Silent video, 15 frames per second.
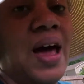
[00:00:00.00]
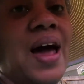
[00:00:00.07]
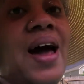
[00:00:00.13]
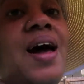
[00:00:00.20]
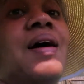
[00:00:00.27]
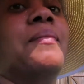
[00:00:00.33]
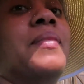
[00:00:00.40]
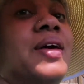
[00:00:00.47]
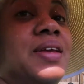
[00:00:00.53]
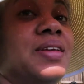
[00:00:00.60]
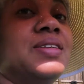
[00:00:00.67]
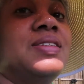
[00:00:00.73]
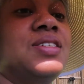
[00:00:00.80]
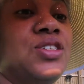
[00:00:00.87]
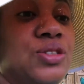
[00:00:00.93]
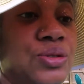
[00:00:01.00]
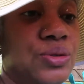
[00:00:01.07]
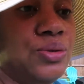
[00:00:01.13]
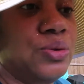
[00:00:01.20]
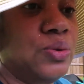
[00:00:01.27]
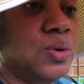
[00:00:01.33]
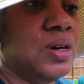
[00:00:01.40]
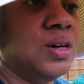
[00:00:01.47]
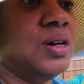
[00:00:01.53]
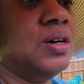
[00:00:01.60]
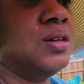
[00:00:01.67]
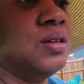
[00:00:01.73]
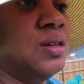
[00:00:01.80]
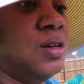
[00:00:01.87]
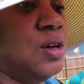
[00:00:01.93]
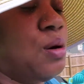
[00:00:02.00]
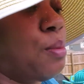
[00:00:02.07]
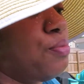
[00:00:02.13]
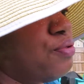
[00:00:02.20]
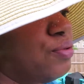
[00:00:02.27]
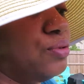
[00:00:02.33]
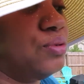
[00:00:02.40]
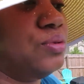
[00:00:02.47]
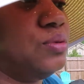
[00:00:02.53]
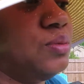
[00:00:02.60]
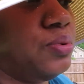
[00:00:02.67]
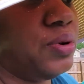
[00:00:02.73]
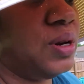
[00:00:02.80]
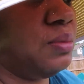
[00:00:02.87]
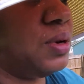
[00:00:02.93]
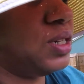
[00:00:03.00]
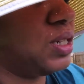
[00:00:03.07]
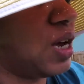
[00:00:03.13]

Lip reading: I managed to prune pretty much